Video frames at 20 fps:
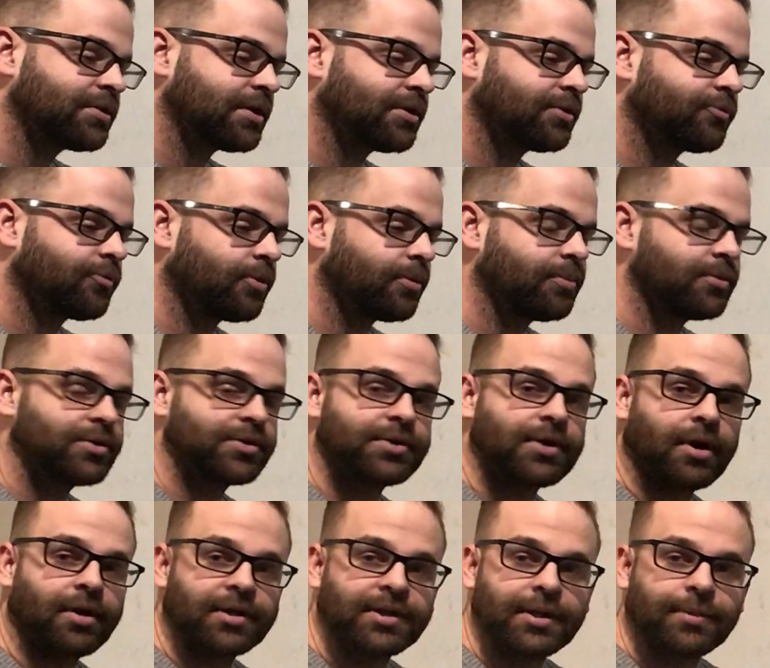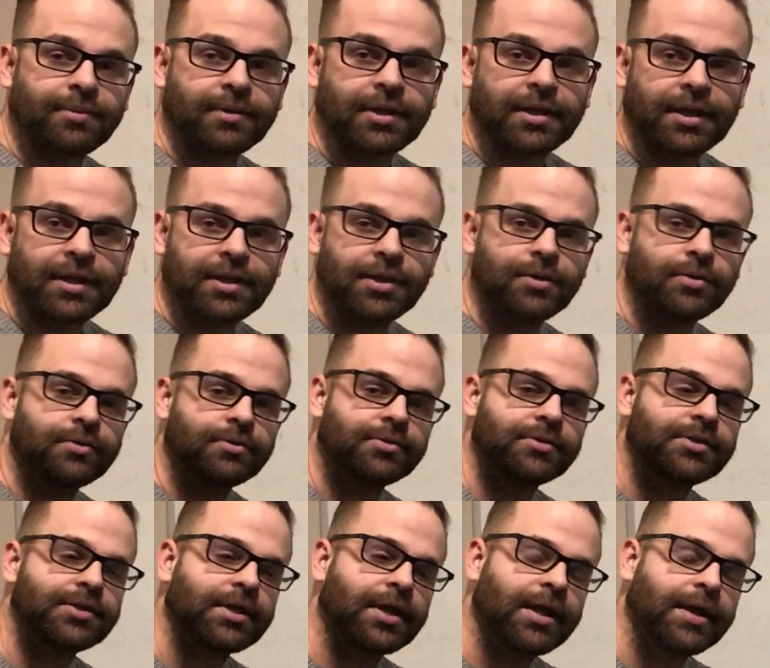transformers are typically
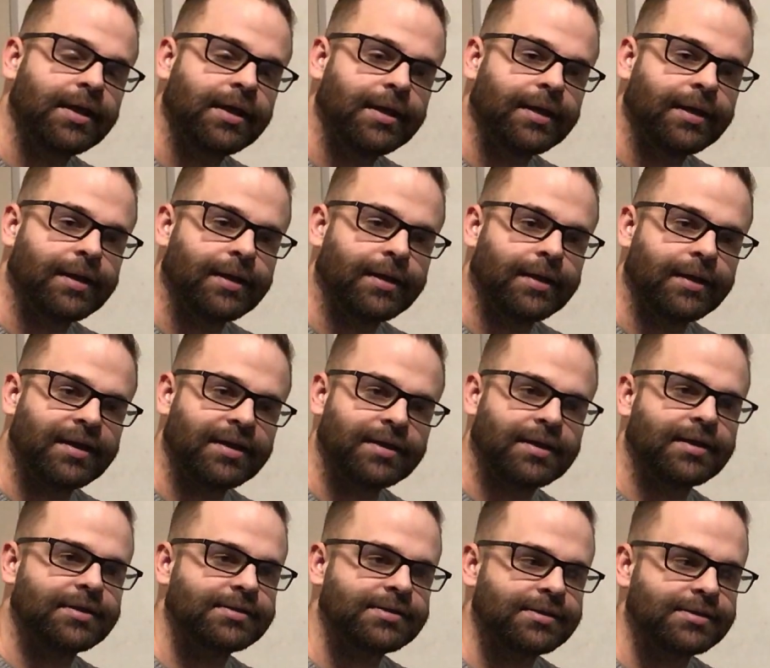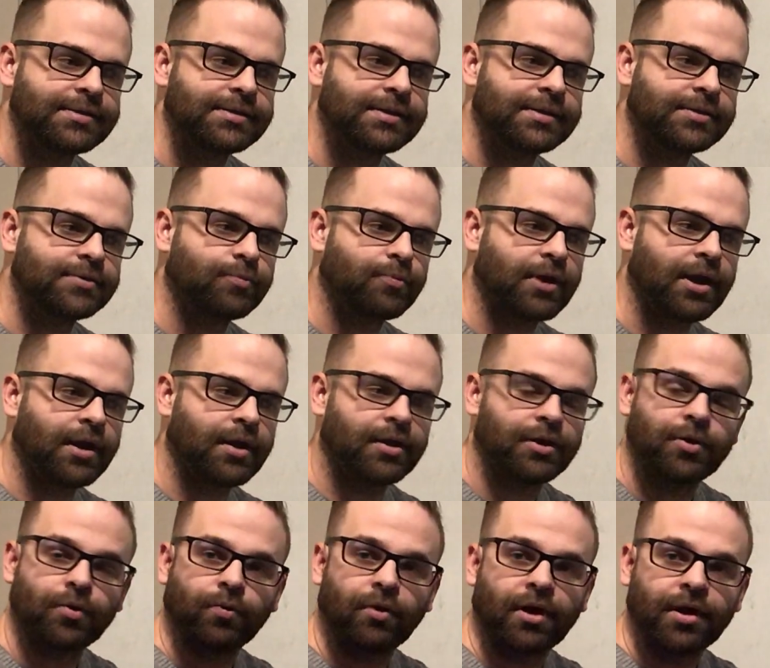used in instances where
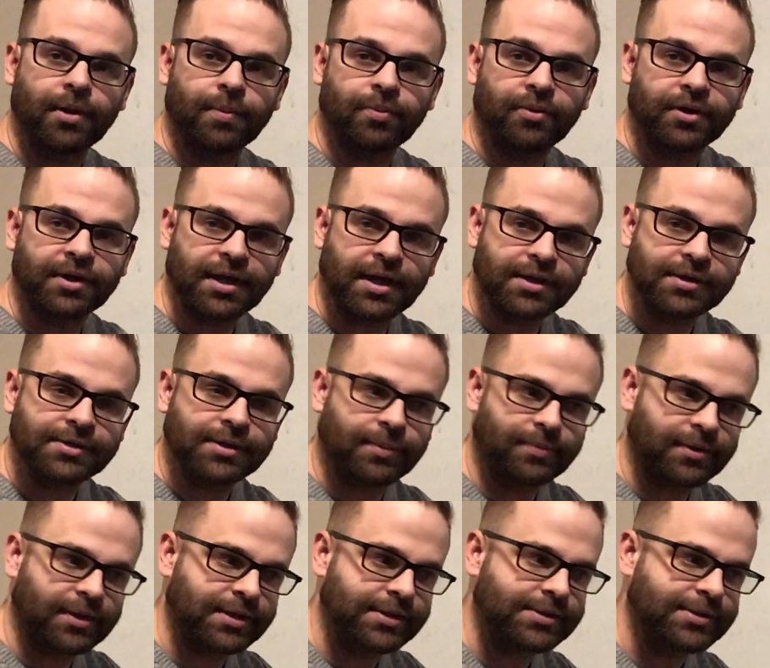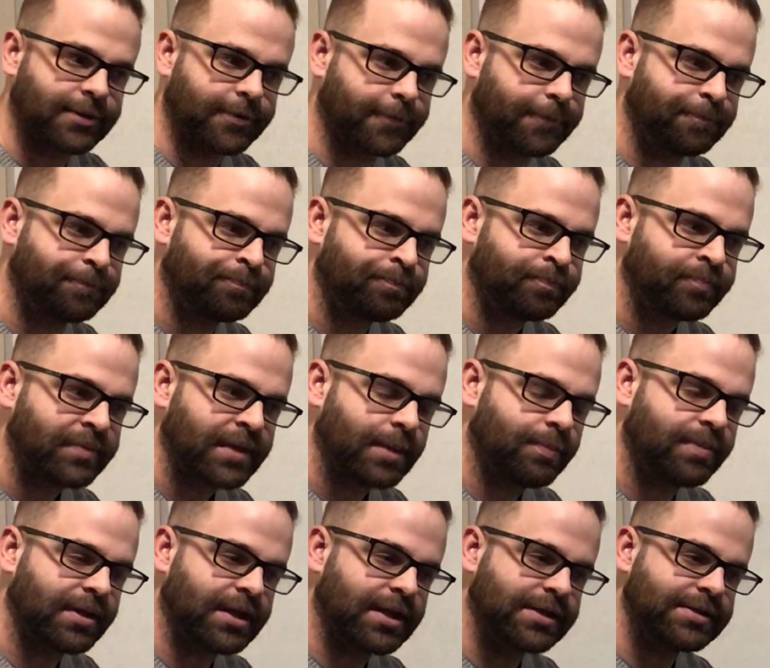you want to protect something. So
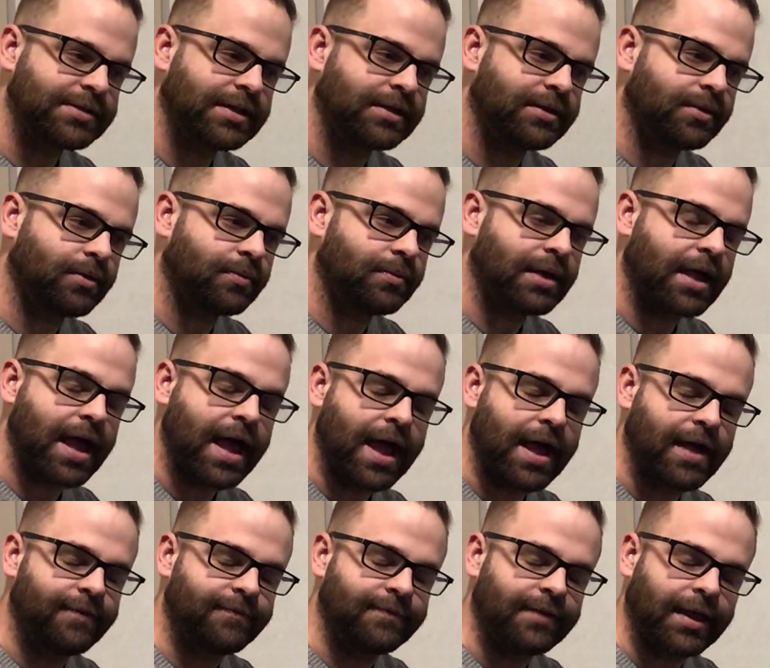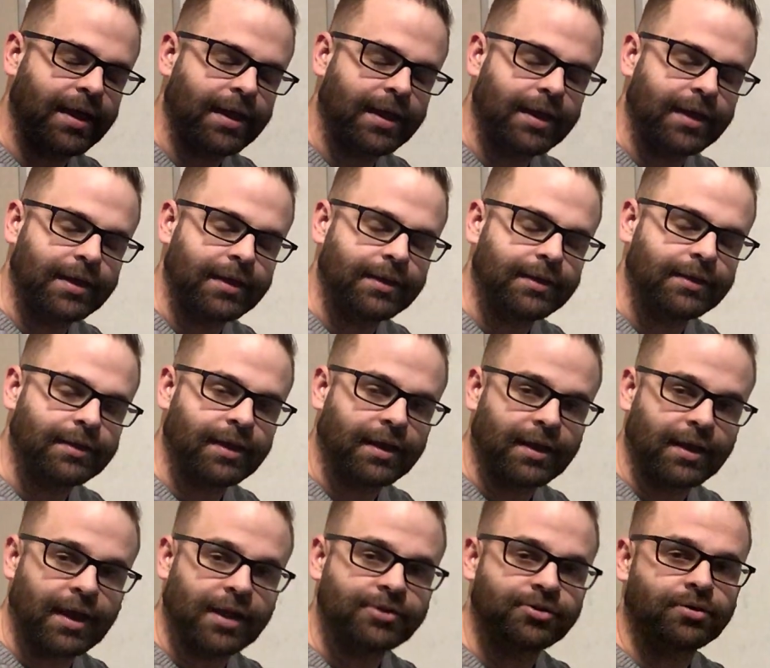because I don't have a
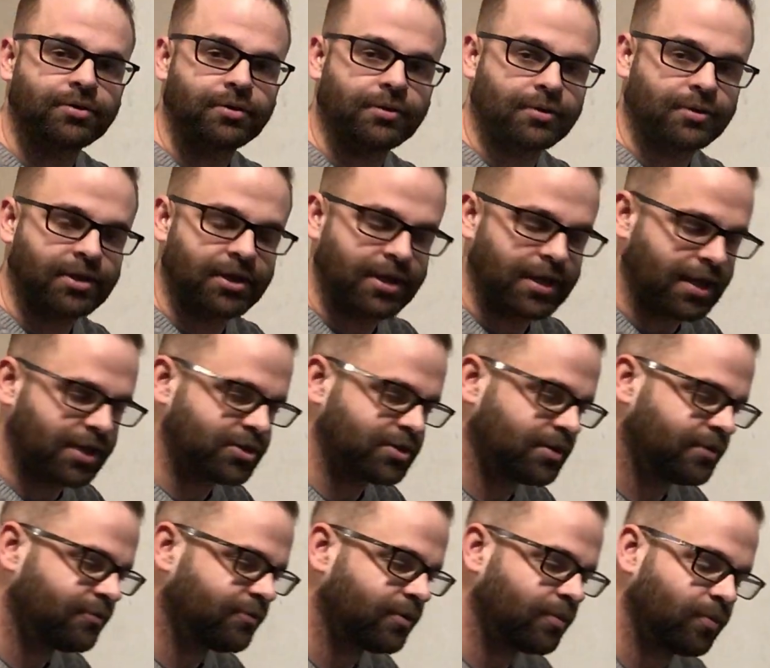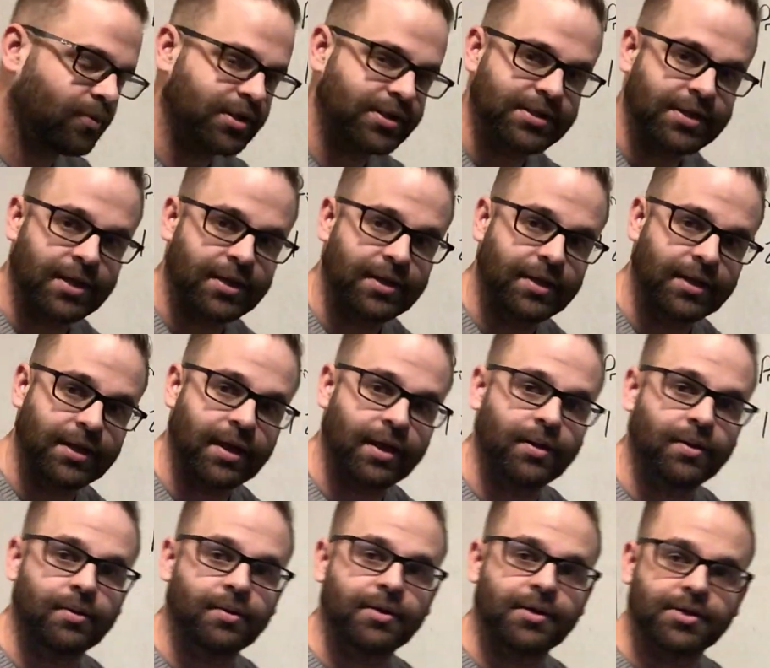electrical connection from one side to the
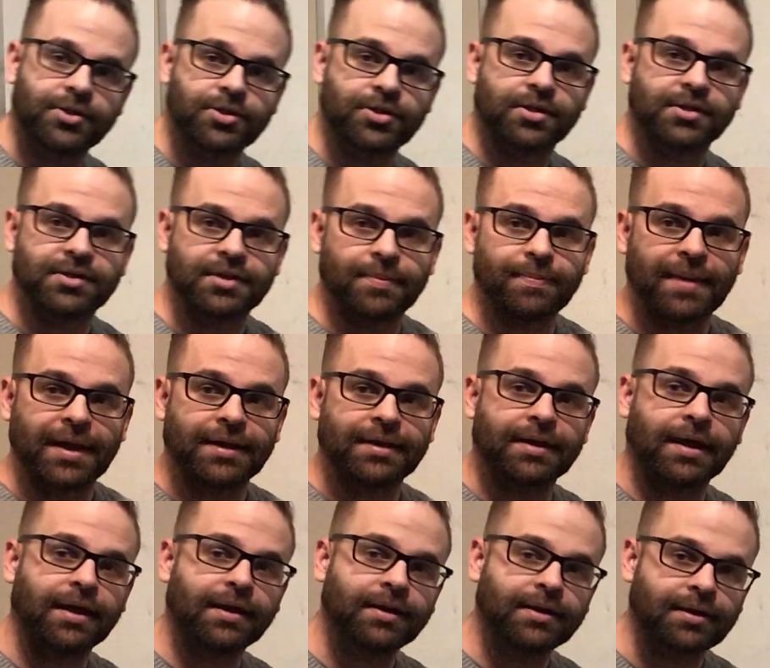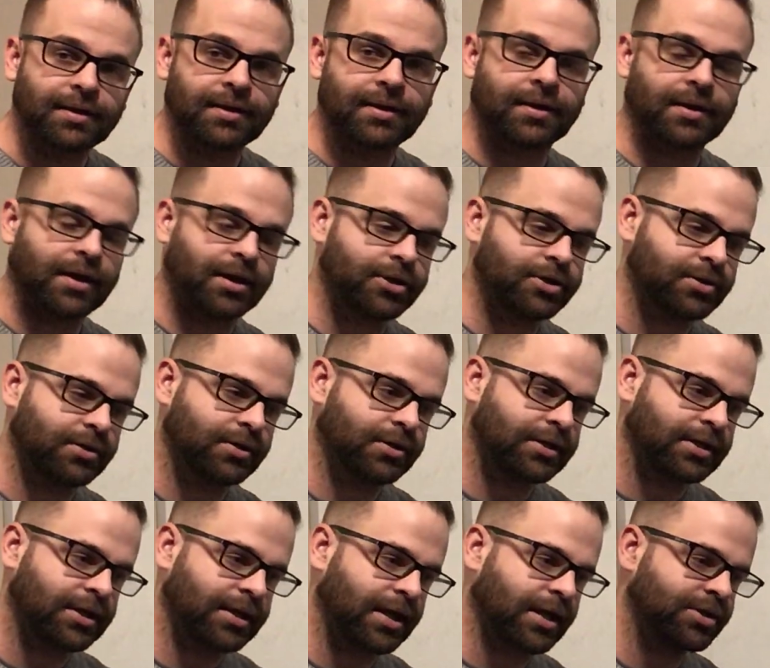other, and it's just a magnetic
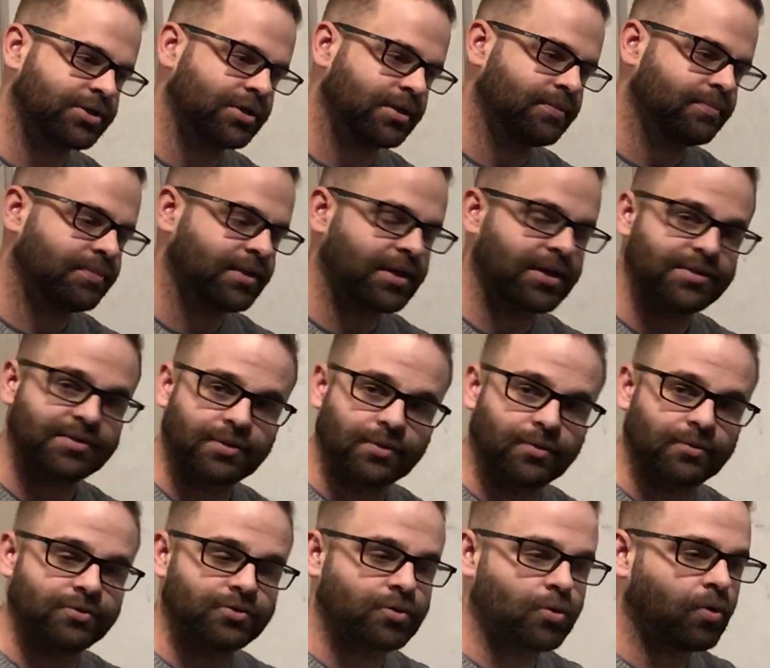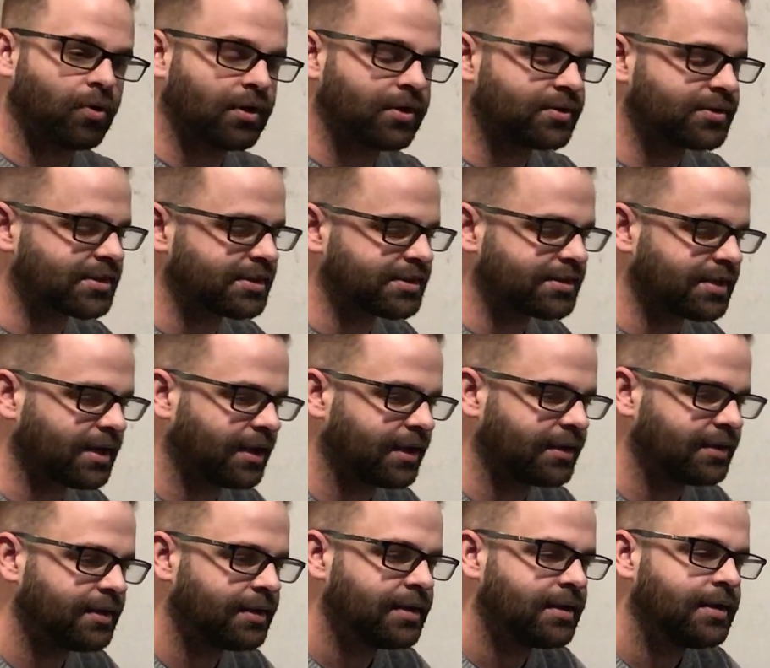connection because of those coils inside,